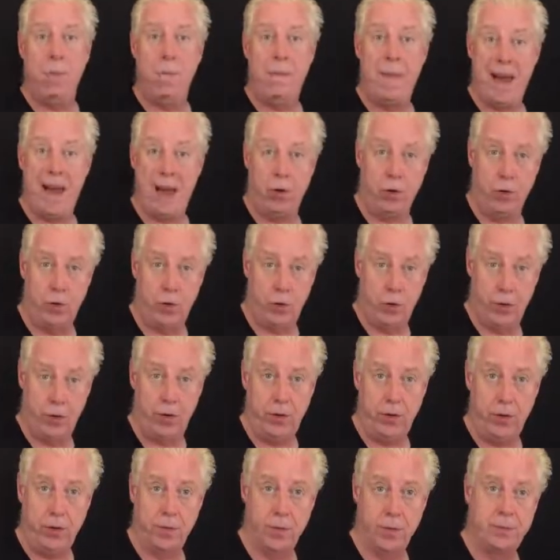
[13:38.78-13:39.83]

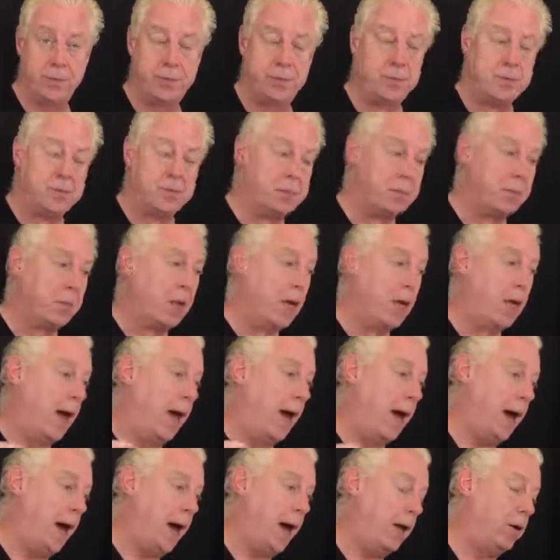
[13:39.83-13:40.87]
boundaries,
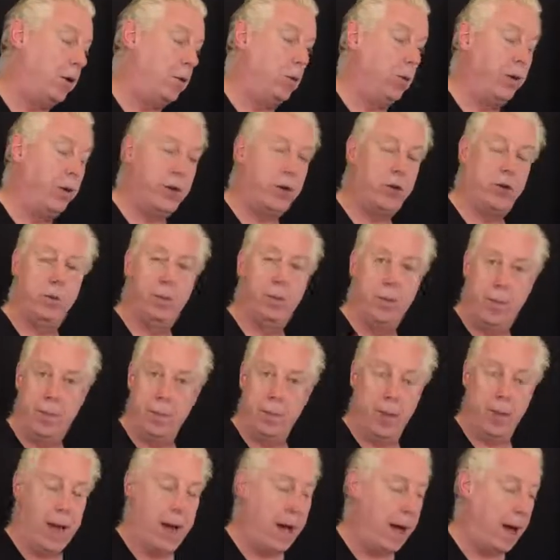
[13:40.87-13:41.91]
and which,
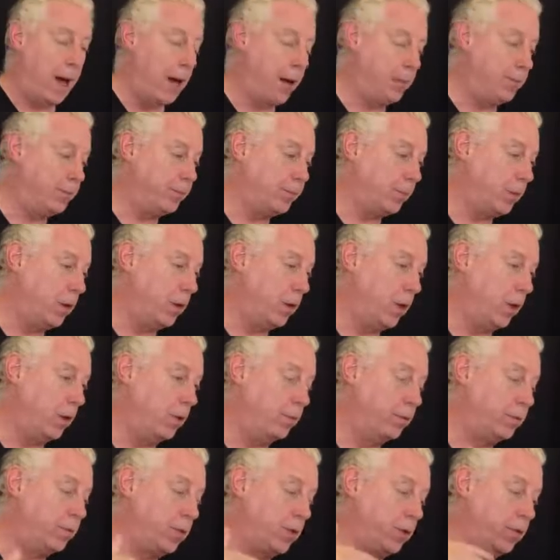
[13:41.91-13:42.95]

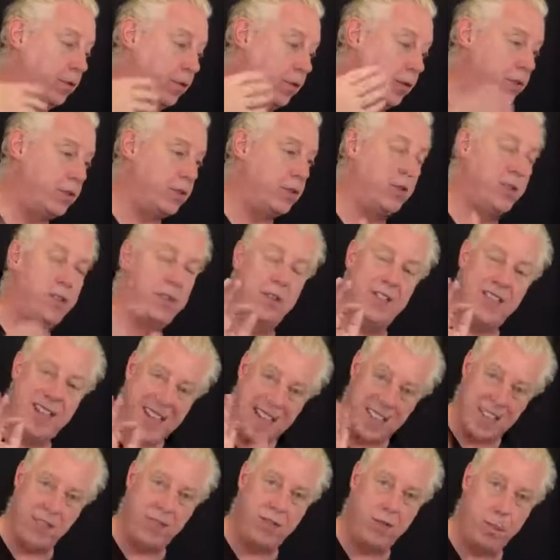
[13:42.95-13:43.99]
for instance,
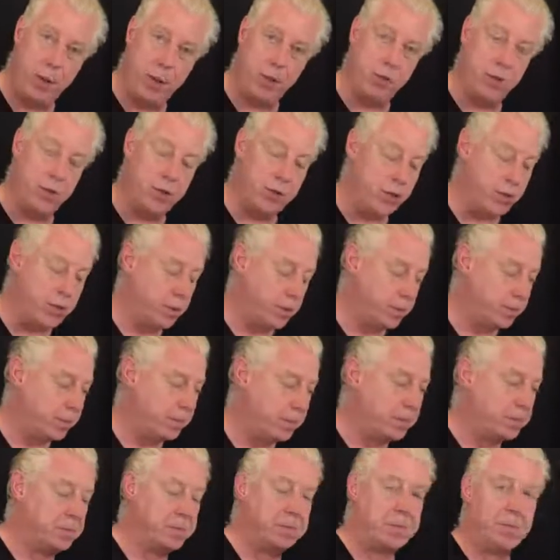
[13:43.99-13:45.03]
negative emotions
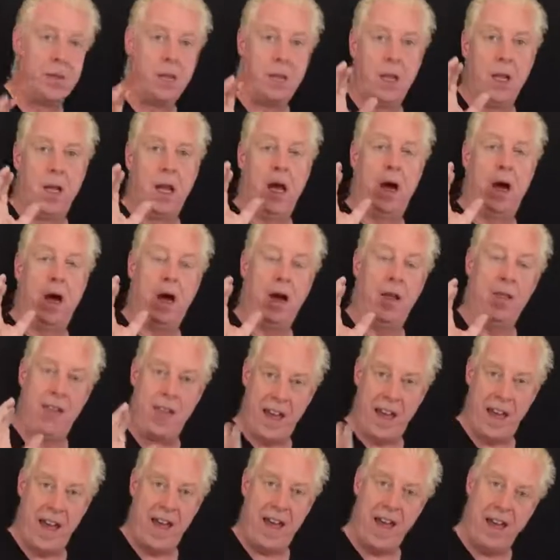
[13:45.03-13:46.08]
are
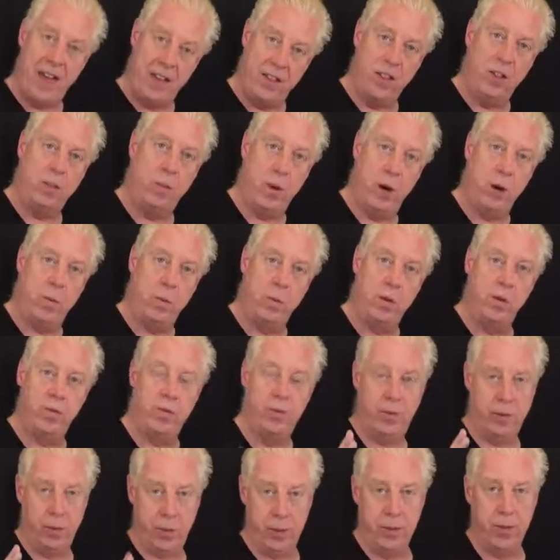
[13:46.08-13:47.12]
there in the moment
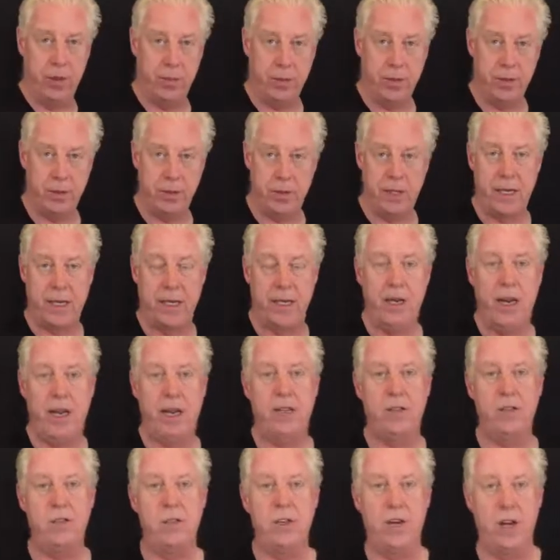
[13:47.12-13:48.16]
for a purpose. They let
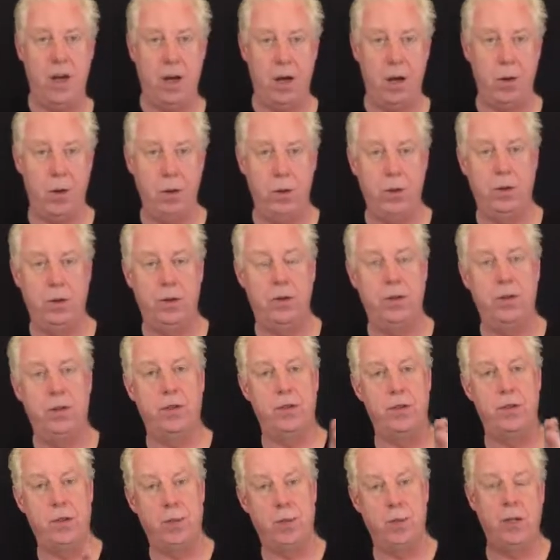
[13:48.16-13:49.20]
us know that there's
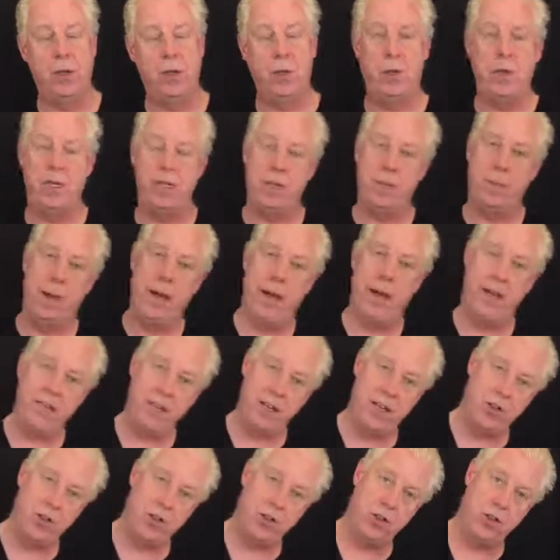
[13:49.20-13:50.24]
something we need to pay
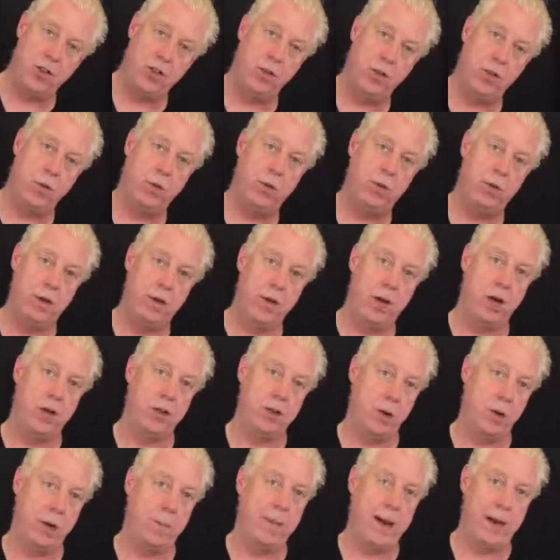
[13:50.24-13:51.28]
attention to with regard to
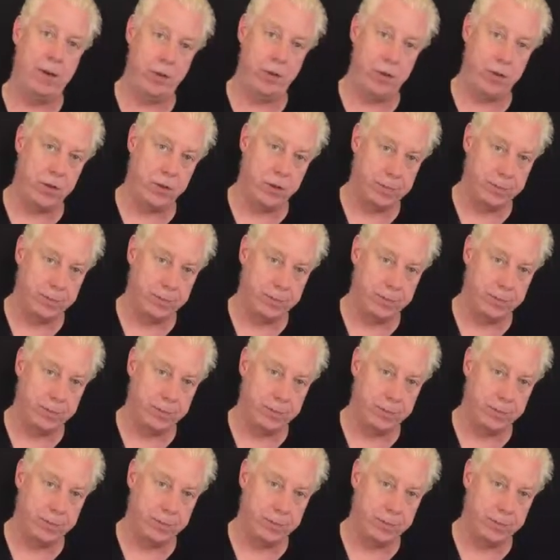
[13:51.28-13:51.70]
our boundaries.